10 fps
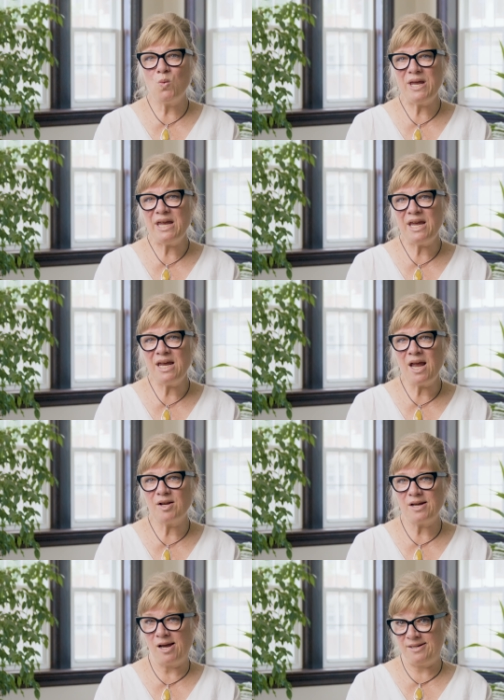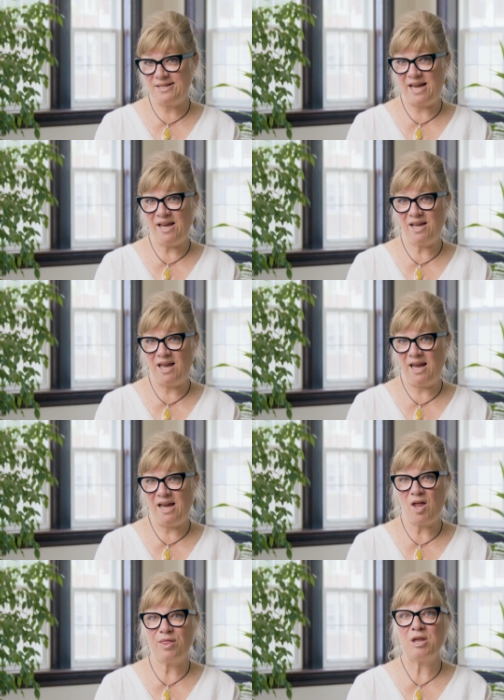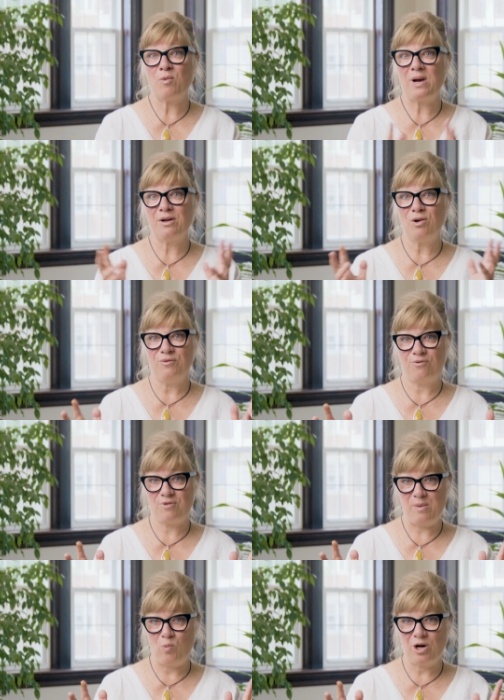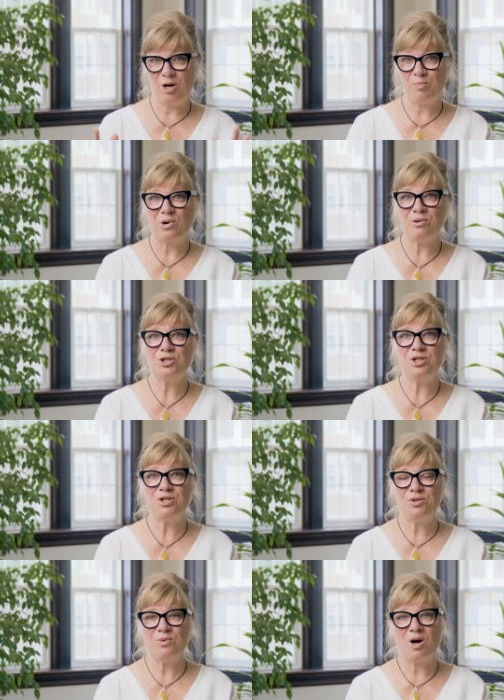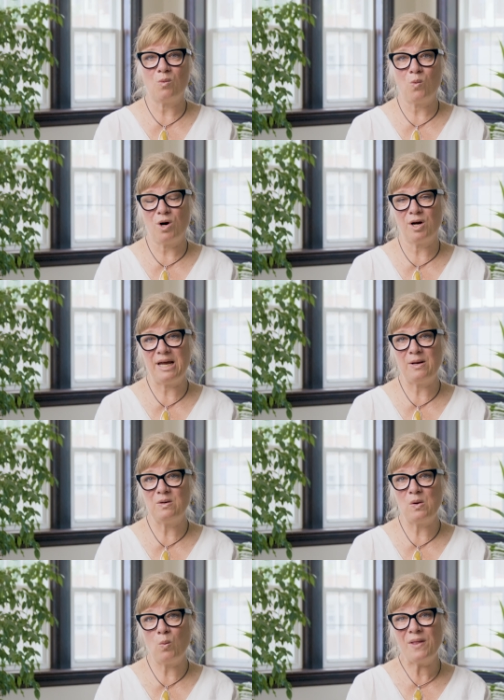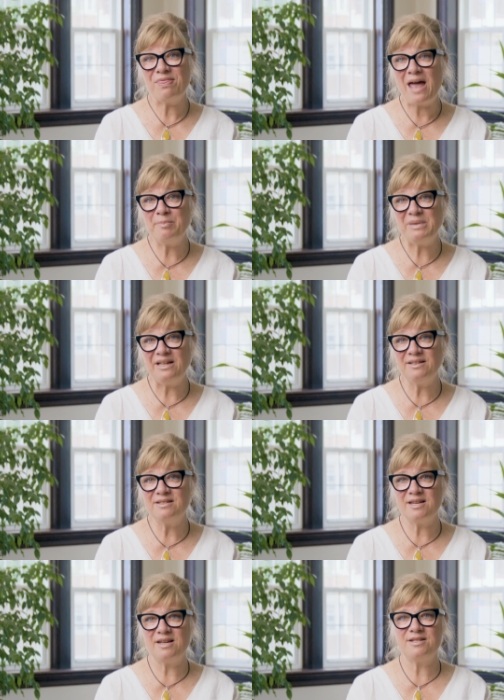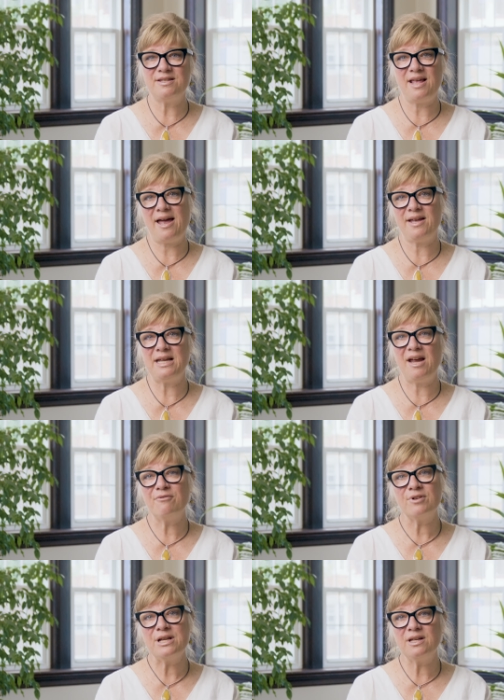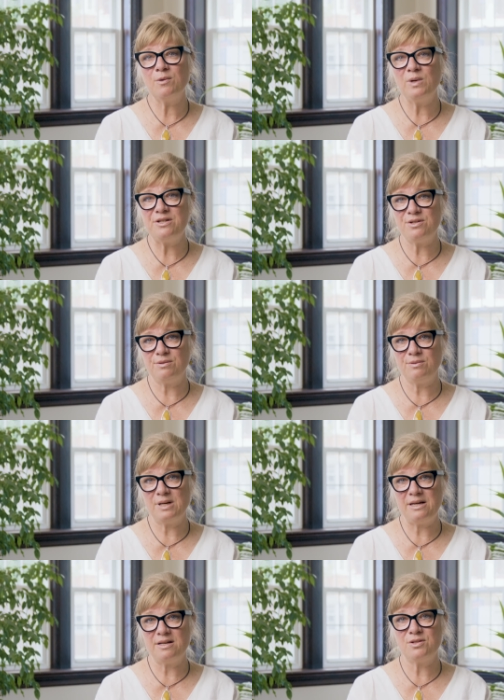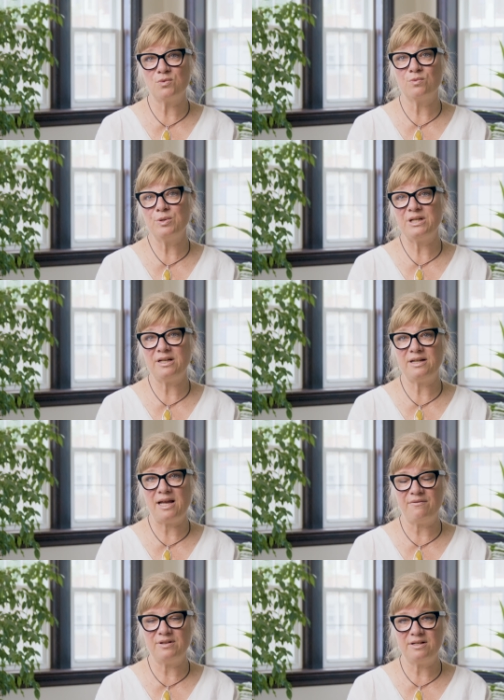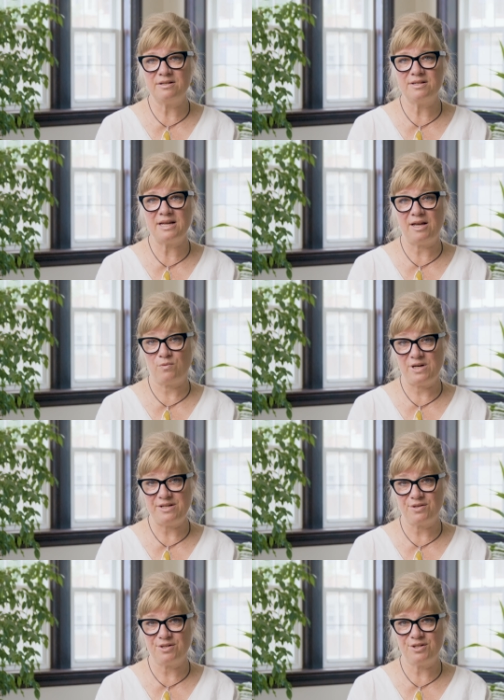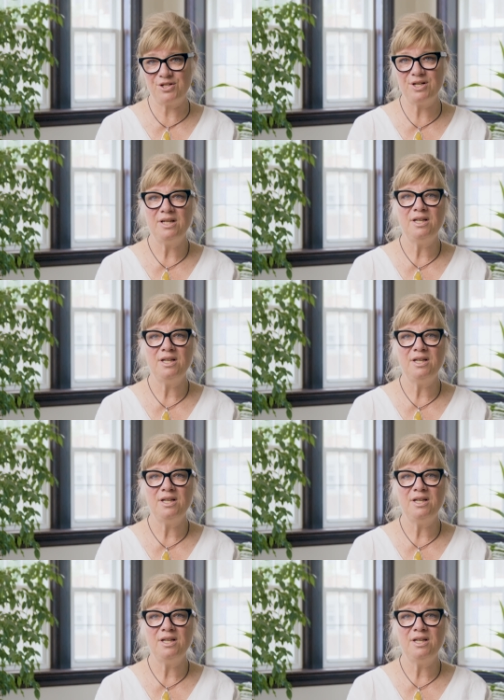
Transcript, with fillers: We uh, take a theoretical framework approach to our work. And what that means is that everything we do is rooted in evidence and research.